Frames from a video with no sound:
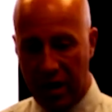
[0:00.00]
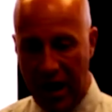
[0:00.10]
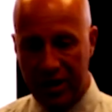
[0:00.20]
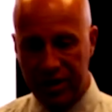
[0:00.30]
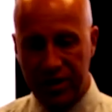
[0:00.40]

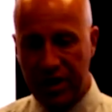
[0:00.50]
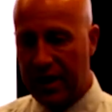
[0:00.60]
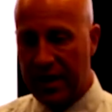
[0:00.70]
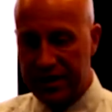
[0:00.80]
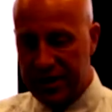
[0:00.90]
for
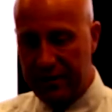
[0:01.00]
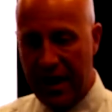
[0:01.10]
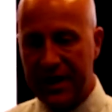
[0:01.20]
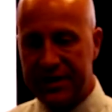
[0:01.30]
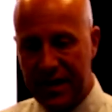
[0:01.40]
lunch in
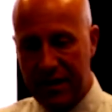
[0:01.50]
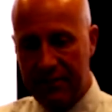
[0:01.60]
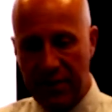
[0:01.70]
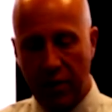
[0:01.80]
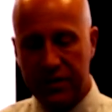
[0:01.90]
a
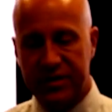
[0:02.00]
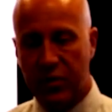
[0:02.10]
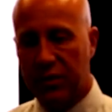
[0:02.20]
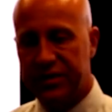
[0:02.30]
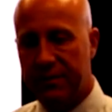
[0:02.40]
gymnasium, an
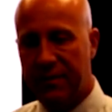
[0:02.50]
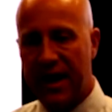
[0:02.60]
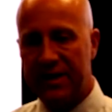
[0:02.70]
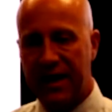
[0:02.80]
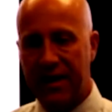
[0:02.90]
old school
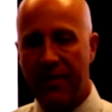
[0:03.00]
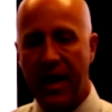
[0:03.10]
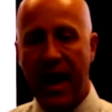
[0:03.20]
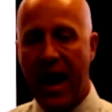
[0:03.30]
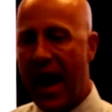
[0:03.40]

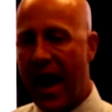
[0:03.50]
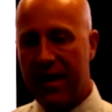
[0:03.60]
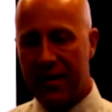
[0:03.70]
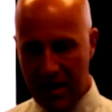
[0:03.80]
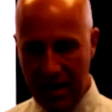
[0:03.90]
gymnasium,
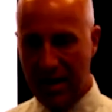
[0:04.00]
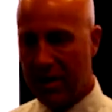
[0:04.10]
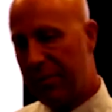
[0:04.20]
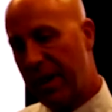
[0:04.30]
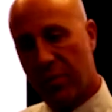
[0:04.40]
and
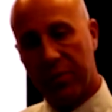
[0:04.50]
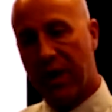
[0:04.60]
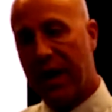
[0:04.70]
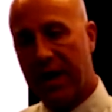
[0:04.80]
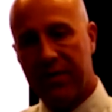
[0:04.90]

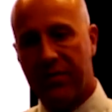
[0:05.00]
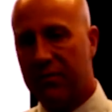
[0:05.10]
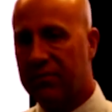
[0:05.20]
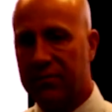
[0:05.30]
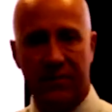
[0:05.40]
people would bring
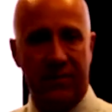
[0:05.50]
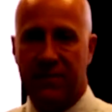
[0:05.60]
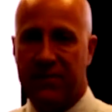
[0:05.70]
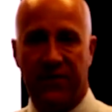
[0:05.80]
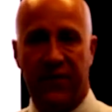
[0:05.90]

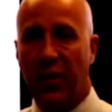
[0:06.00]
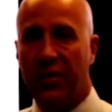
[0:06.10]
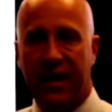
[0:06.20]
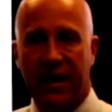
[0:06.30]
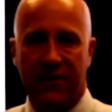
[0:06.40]
in
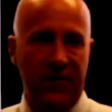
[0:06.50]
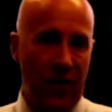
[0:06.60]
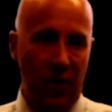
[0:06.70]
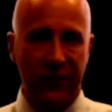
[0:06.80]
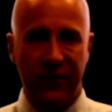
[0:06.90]
food,
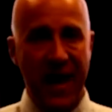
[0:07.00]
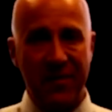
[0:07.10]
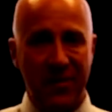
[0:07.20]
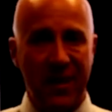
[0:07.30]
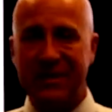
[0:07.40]
that
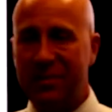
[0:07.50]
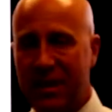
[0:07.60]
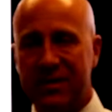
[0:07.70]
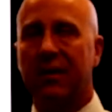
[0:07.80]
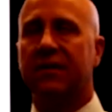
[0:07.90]
old family
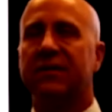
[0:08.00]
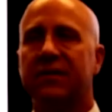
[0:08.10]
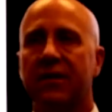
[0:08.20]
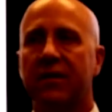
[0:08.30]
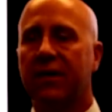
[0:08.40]
recipes.
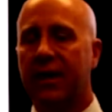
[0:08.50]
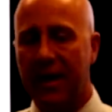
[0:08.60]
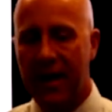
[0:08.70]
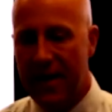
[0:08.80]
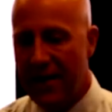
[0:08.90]
Oh, it's
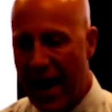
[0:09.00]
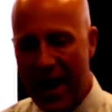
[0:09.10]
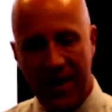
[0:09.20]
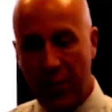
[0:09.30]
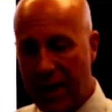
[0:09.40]
so good.
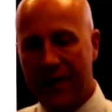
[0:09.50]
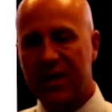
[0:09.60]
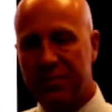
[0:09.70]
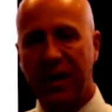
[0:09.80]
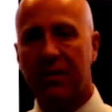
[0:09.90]
And
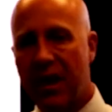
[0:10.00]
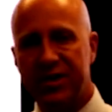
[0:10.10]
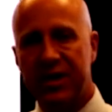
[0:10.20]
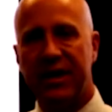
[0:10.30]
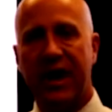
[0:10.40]
then we'd have this
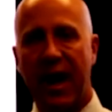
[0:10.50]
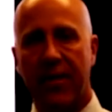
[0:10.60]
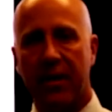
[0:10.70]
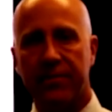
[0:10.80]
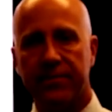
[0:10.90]
big
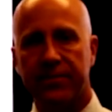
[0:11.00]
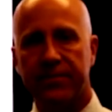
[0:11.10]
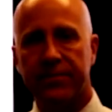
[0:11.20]
luncheon together.